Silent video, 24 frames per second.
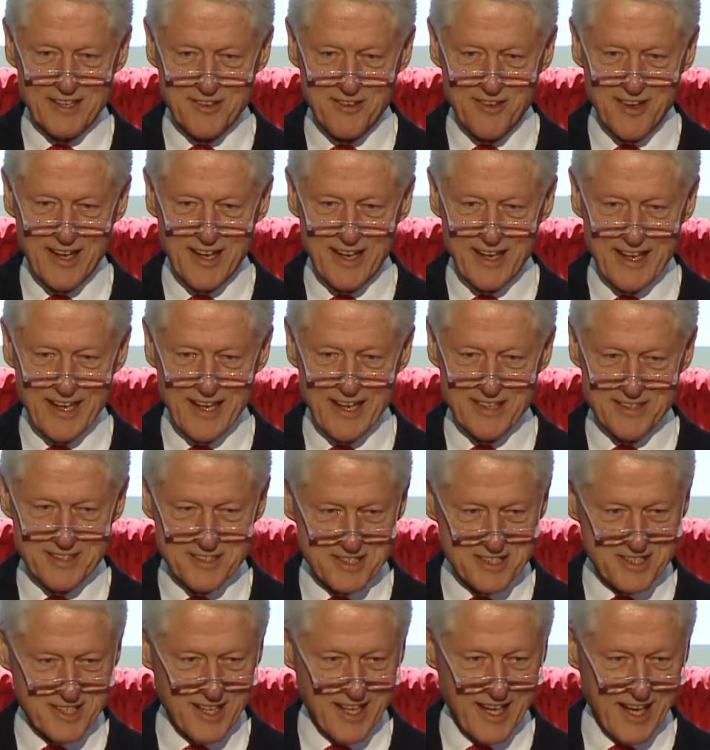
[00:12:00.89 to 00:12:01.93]
grade
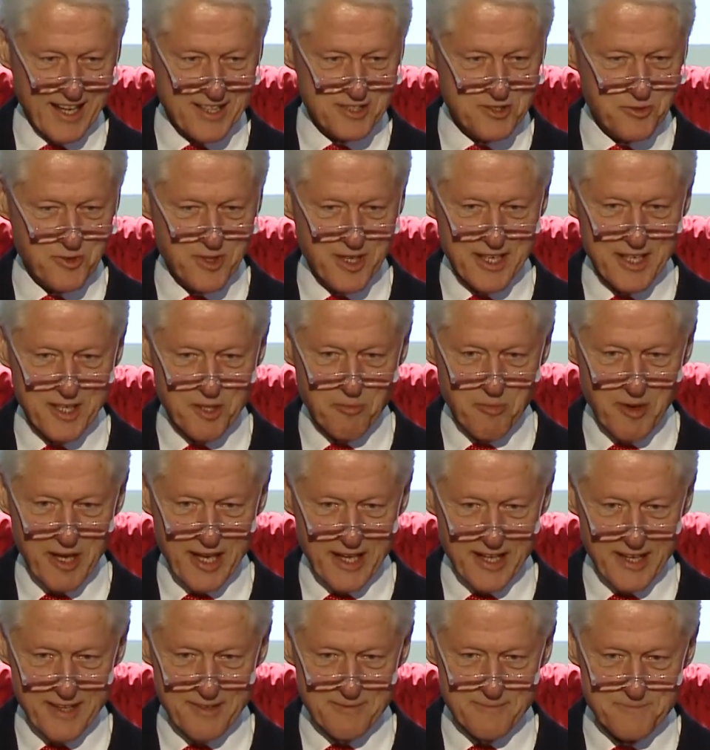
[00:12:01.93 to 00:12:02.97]
English class. We
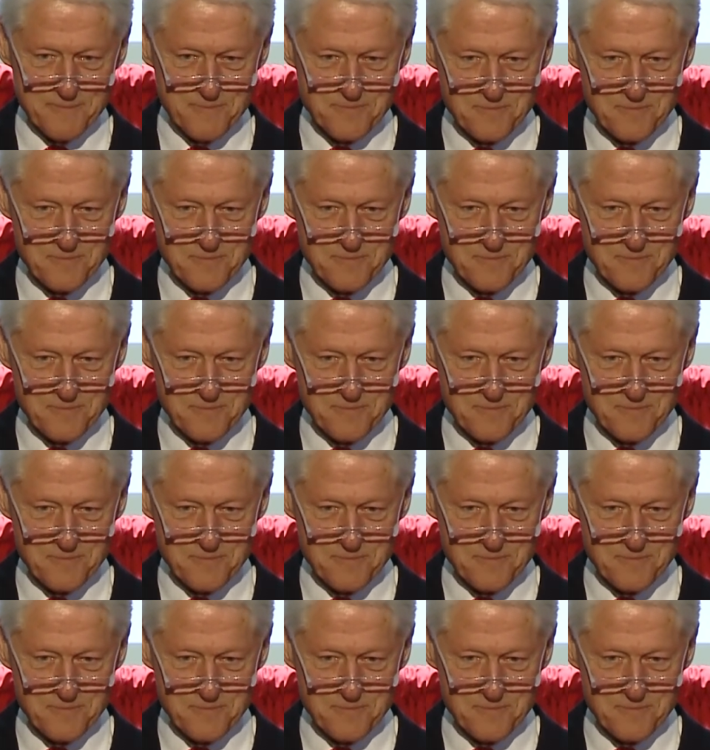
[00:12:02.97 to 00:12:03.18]
debated.